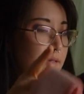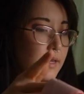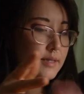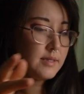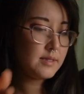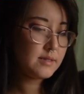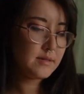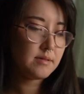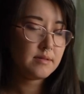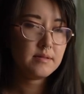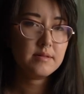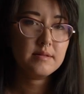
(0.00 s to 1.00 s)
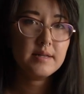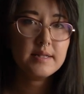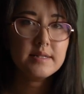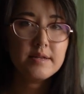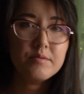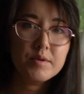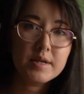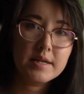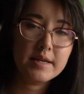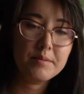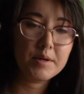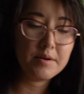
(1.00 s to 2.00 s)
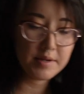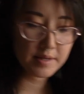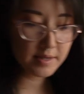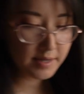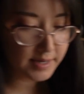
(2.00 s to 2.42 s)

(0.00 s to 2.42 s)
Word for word: that's it. We're gonna keep going. All